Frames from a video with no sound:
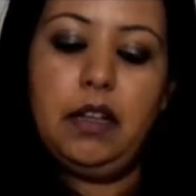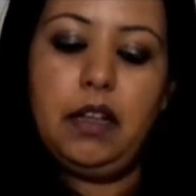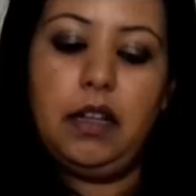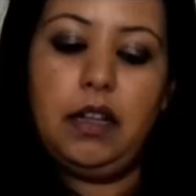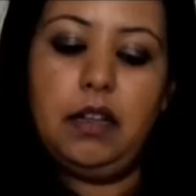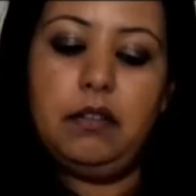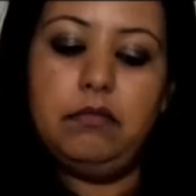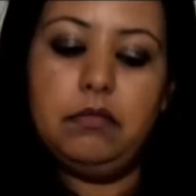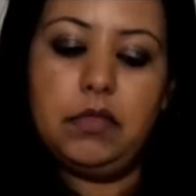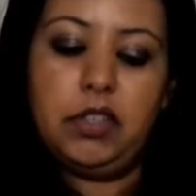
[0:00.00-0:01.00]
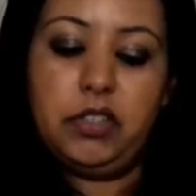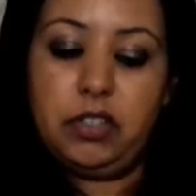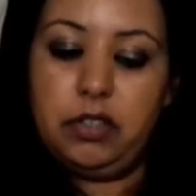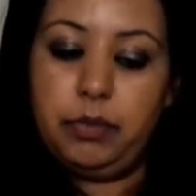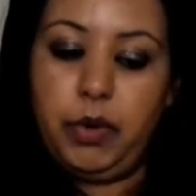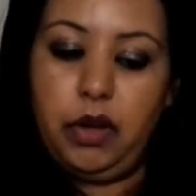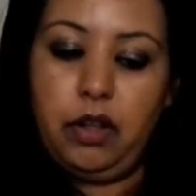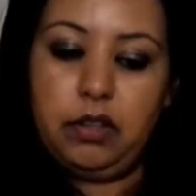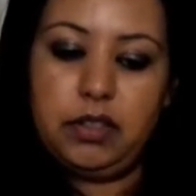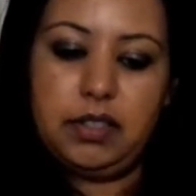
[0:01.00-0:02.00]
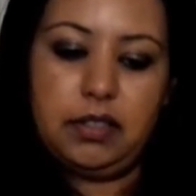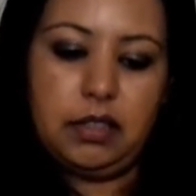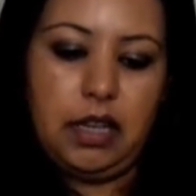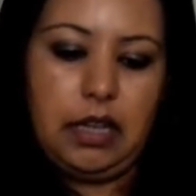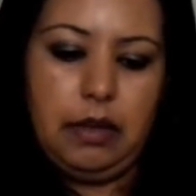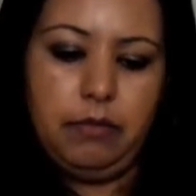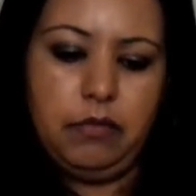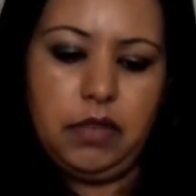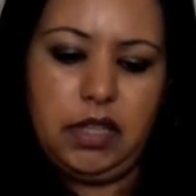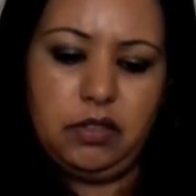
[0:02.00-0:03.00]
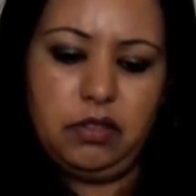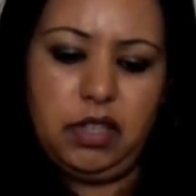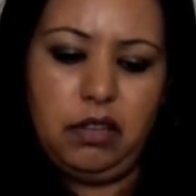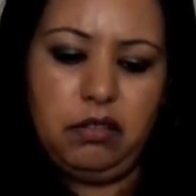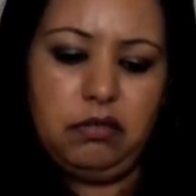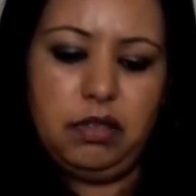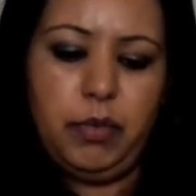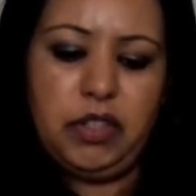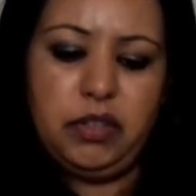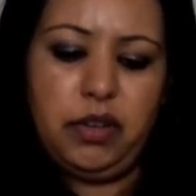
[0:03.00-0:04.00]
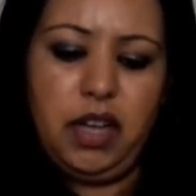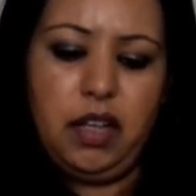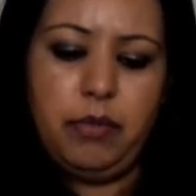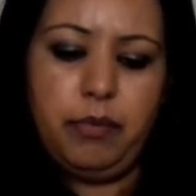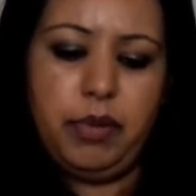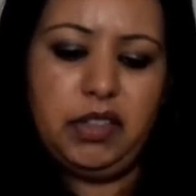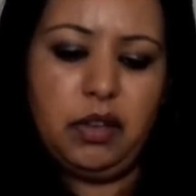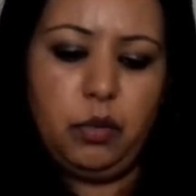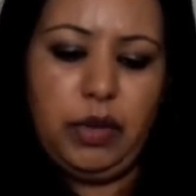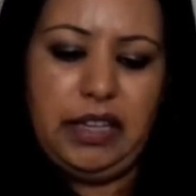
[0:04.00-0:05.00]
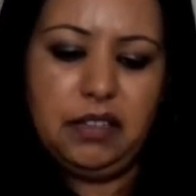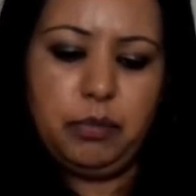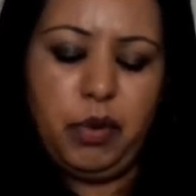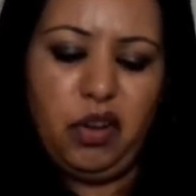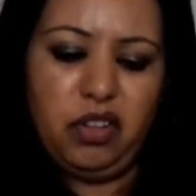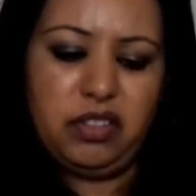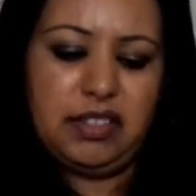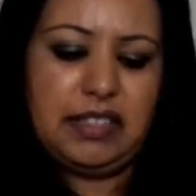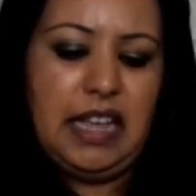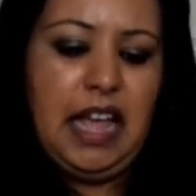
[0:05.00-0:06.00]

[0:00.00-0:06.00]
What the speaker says: couscous pots. There's also tomato and herb bulgur wheat pots.